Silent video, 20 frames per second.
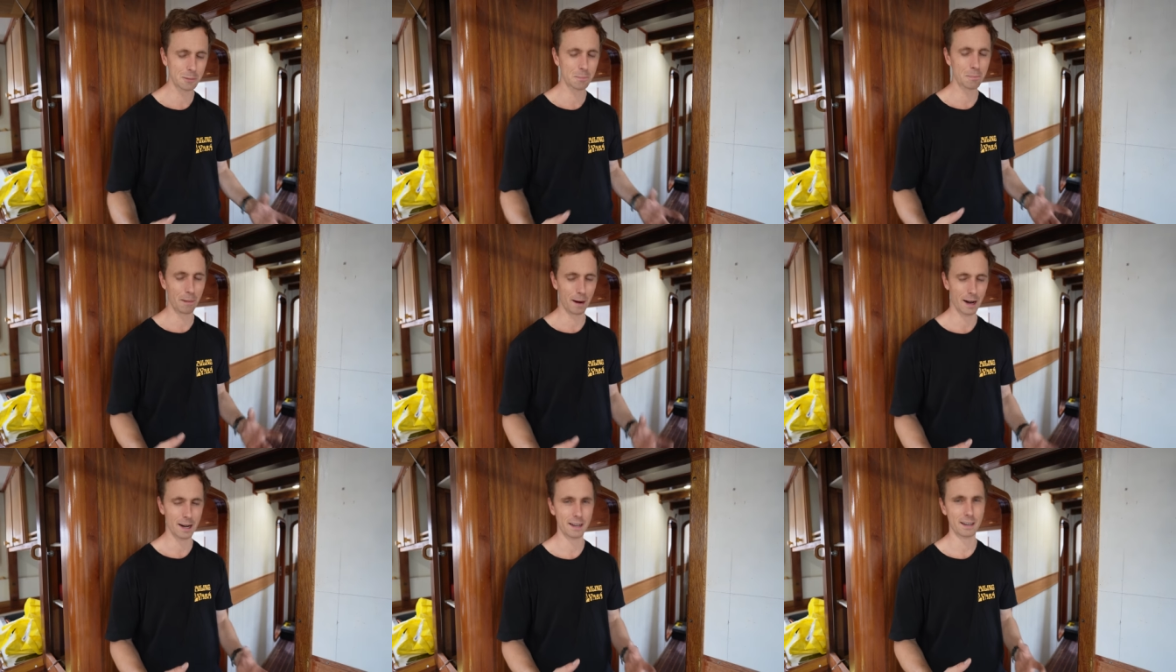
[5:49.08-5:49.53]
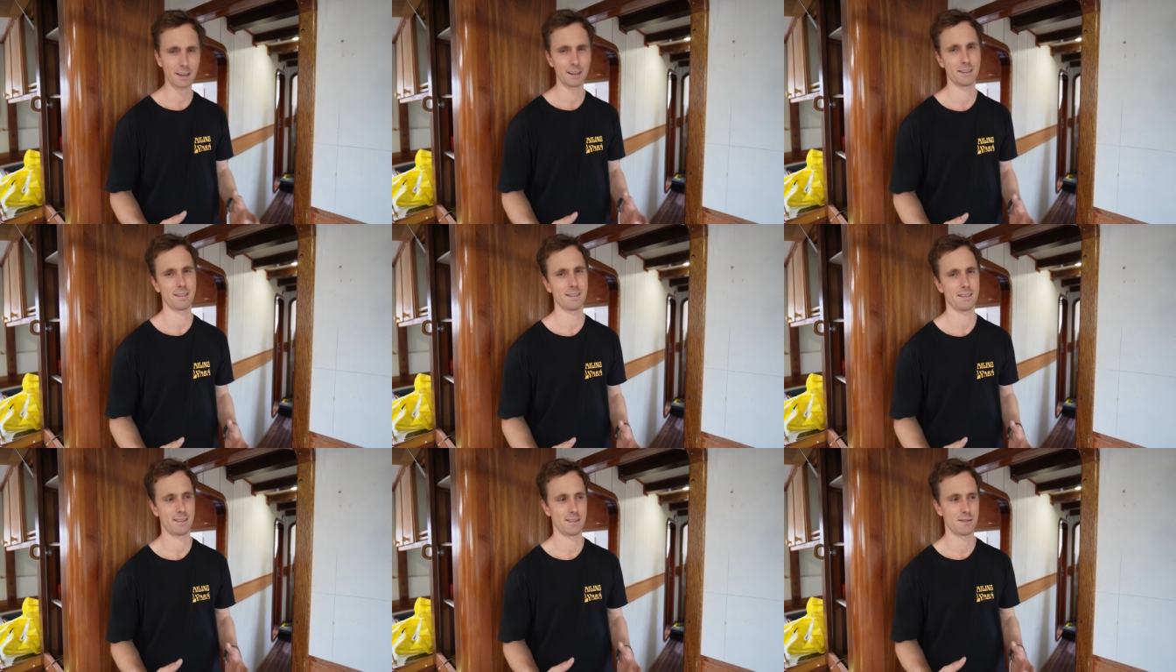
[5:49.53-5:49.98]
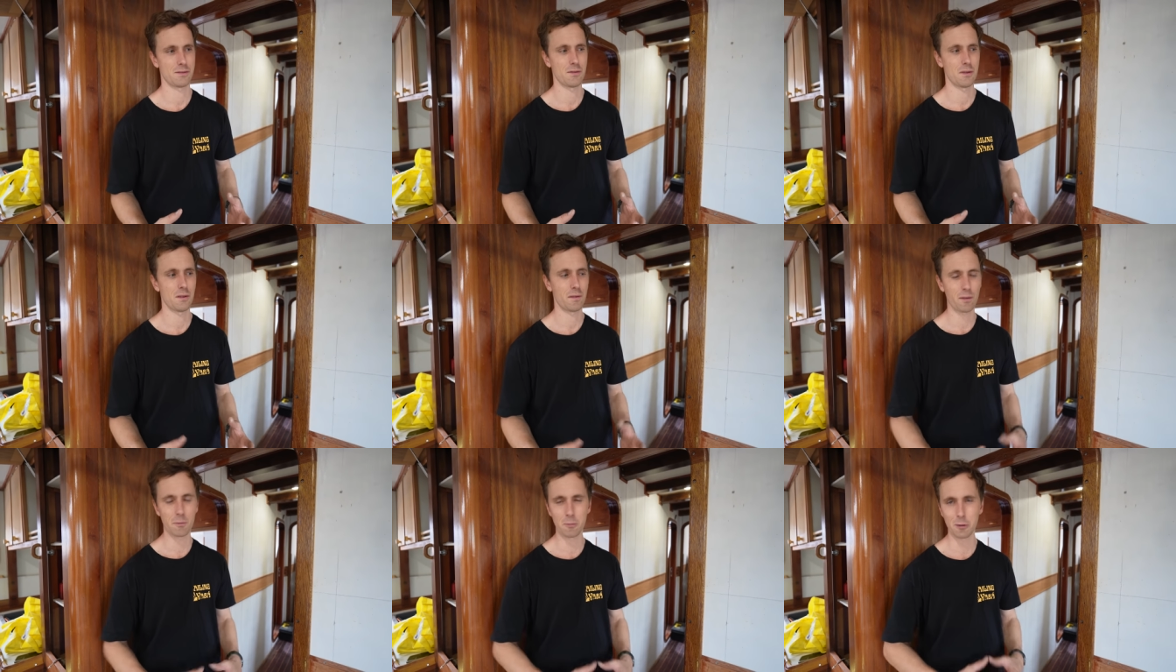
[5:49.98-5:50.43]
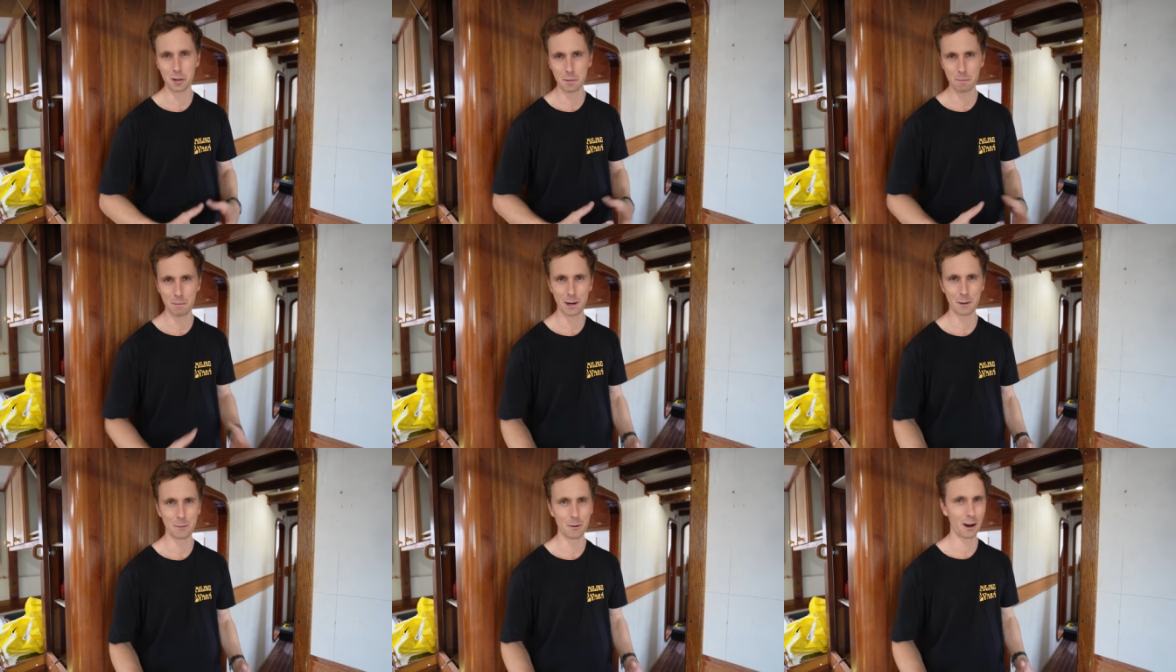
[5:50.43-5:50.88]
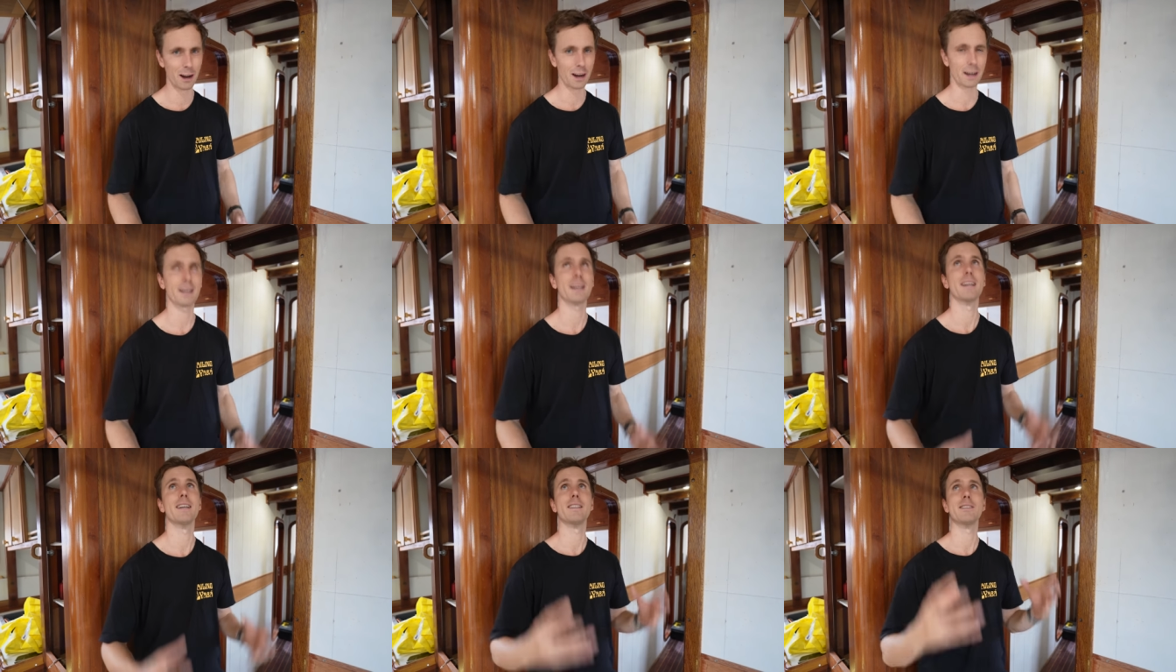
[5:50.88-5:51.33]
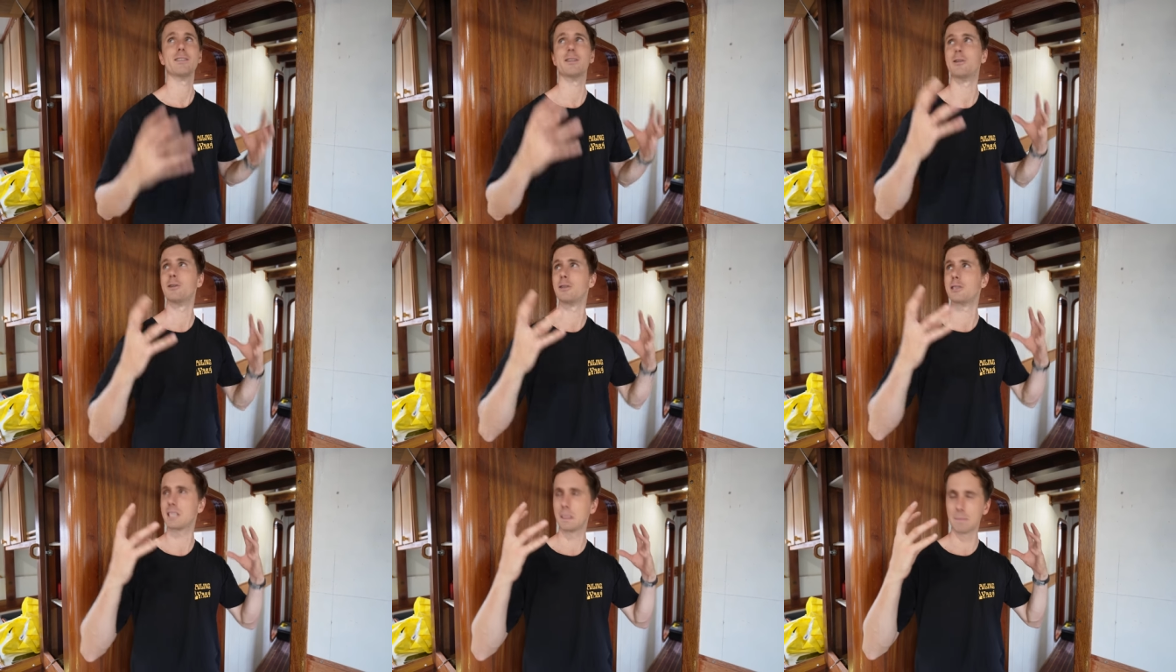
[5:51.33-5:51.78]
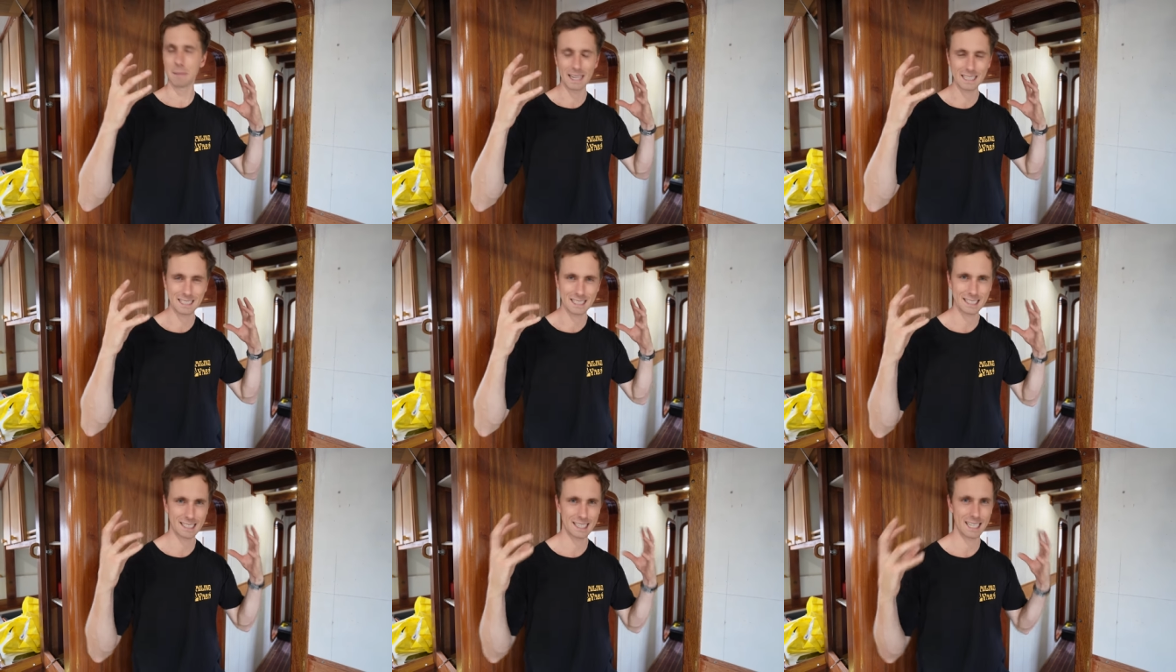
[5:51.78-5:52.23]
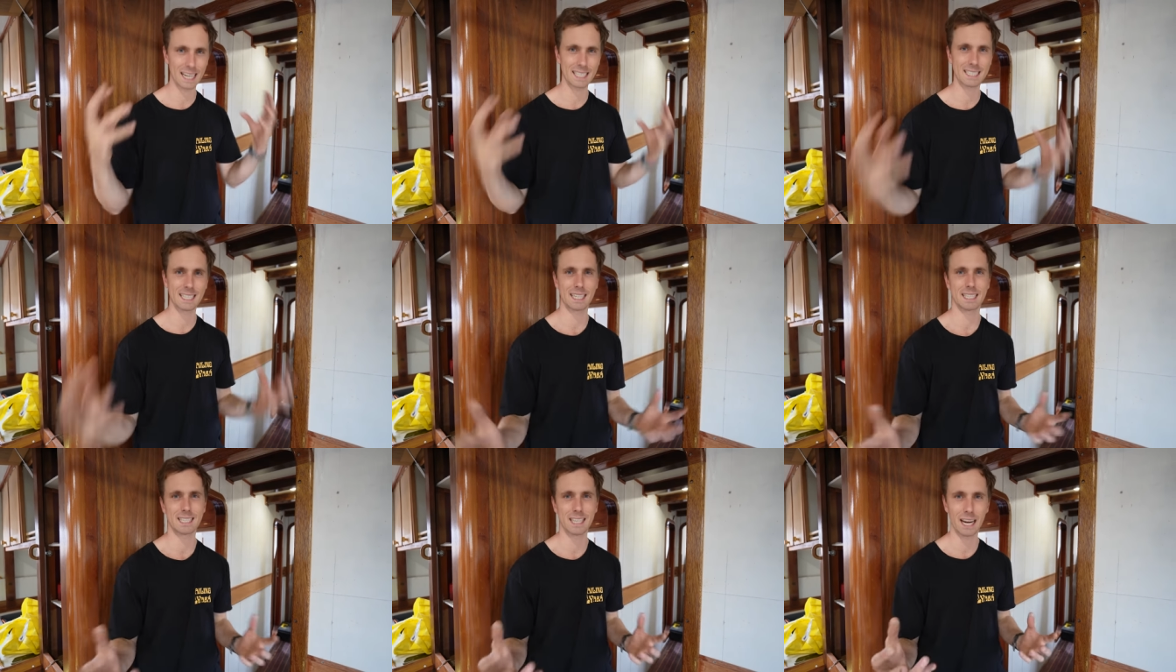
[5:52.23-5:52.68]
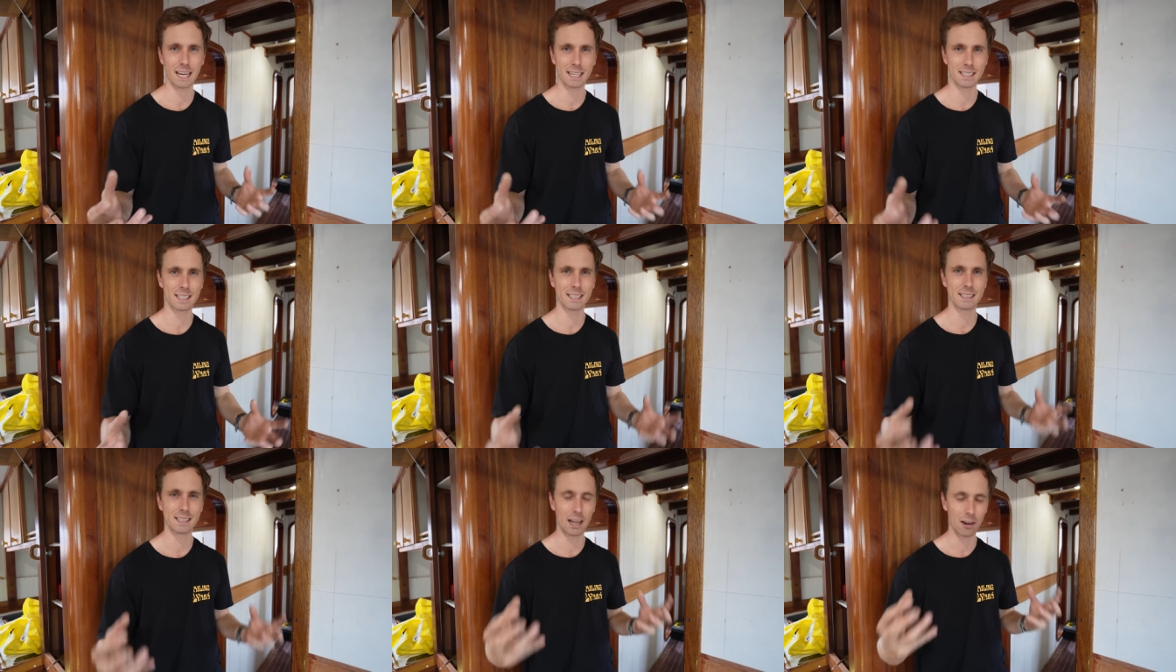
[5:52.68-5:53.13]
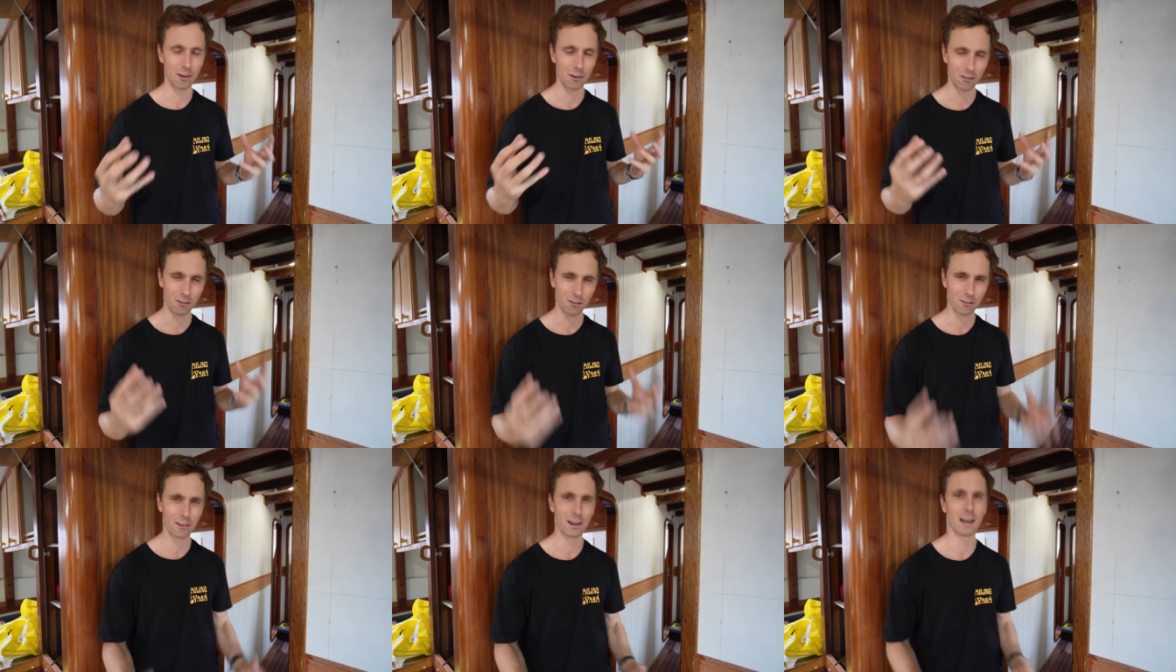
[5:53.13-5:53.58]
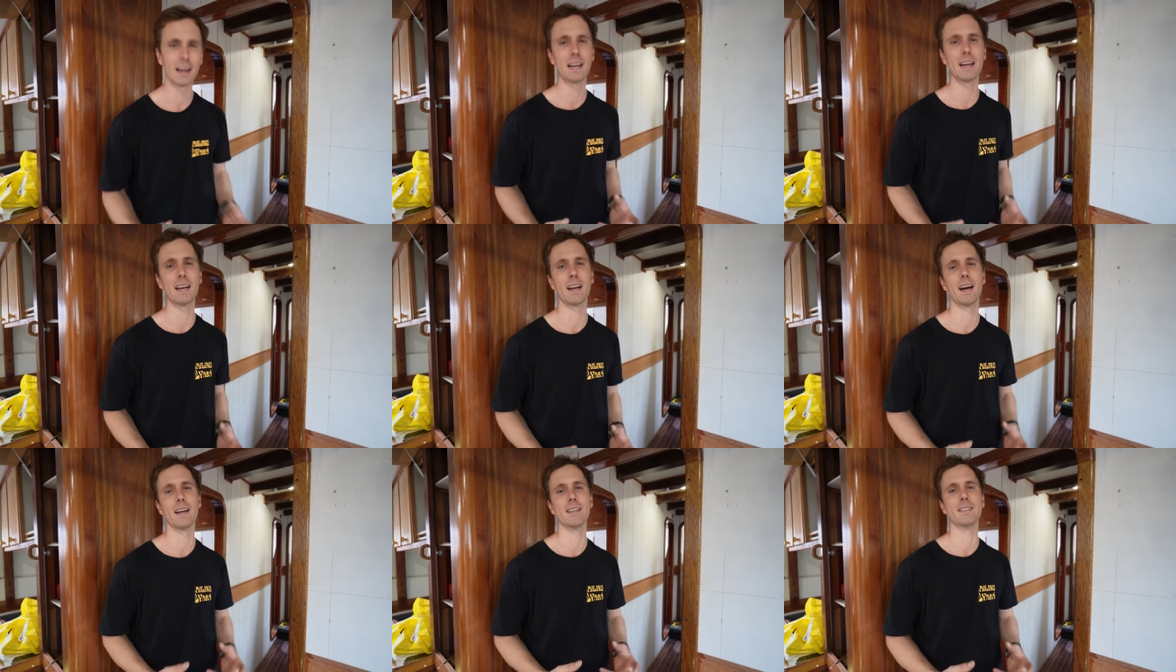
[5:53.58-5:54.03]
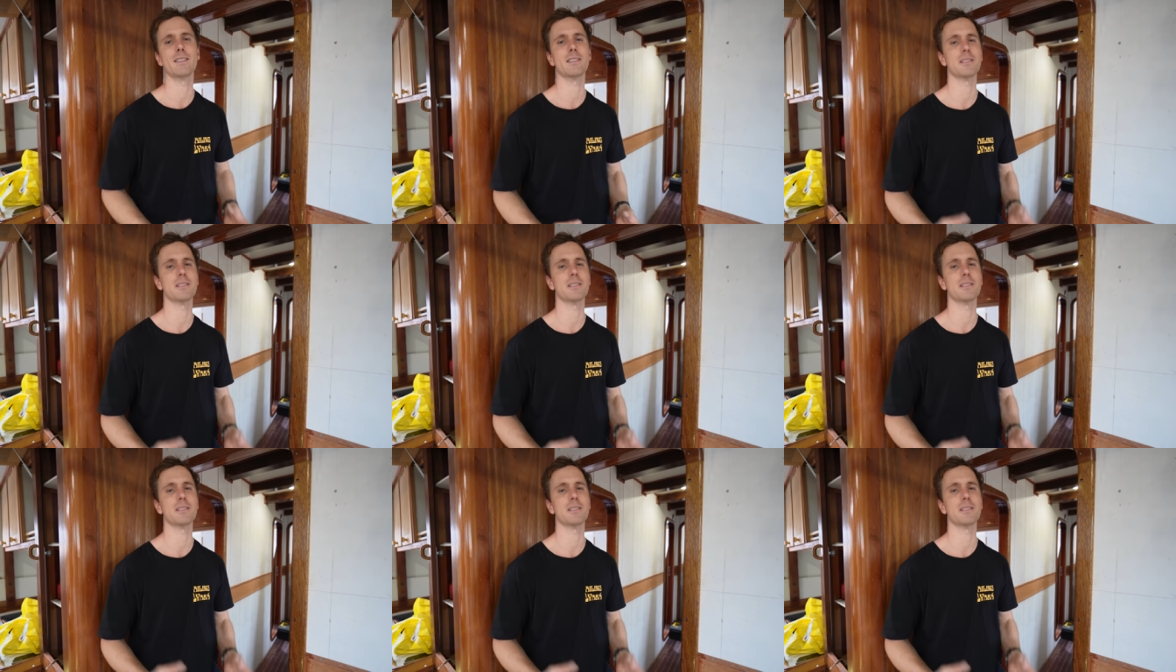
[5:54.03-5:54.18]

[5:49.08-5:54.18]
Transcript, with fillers: break from all the big work to do some aesthetic changes that look really nice.